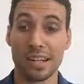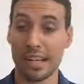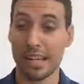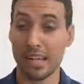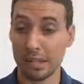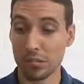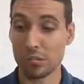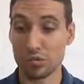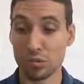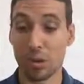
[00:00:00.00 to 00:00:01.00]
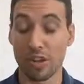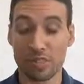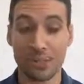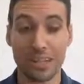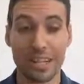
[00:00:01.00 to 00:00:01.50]
I was drawn
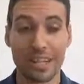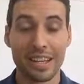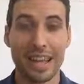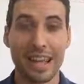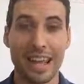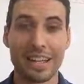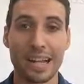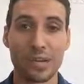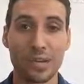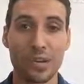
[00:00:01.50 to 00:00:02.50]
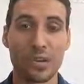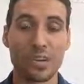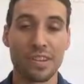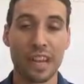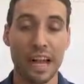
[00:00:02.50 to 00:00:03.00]
to it, and I learned
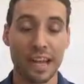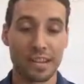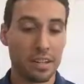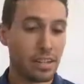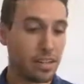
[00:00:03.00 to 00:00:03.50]
that